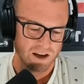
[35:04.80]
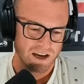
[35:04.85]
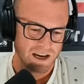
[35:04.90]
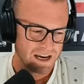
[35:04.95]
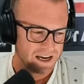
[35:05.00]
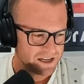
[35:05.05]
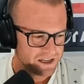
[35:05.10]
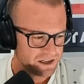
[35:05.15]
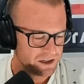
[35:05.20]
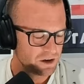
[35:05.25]

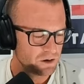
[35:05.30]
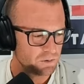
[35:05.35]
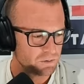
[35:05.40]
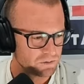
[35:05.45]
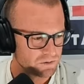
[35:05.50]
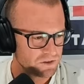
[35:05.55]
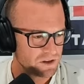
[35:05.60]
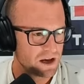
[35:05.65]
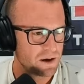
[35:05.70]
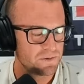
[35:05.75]
and you know,
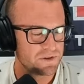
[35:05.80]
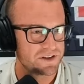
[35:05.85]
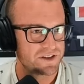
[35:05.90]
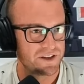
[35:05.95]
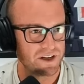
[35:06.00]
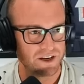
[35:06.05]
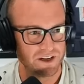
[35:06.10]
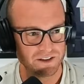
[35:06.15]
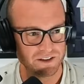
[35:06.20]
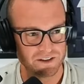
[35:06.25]

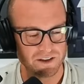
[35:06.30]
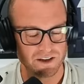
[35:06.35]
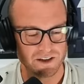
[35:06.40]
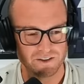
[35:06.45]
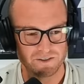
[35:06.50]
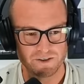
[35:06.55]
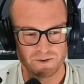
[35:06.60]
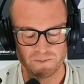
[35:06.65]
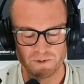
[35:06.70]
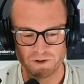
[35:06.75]
notwithstanding the
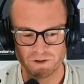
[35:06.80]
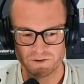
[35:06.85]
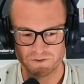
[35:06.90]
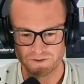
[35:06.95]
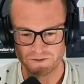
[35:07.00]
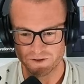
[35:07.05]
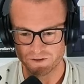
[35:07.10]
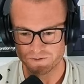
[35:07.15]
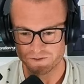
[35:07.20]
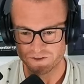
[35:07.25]
the motives
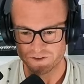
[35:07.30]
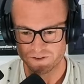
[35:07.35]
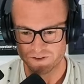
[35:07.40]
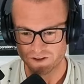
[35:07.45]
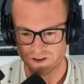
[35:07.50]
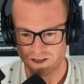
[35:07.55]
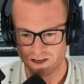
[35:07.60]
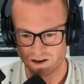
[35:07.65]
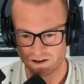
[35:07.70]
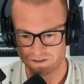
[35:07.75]
of the, the
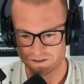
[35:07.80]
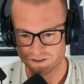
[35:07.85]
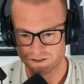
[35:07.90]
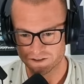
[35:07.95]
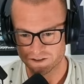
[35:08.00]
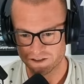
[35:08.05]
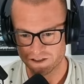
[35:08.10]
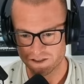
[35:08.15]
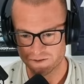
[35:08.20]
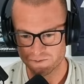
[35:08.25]
characters of
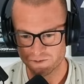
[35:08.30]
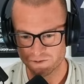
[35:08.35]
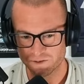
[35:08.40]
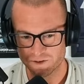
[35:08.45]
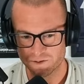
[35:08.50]
these movies,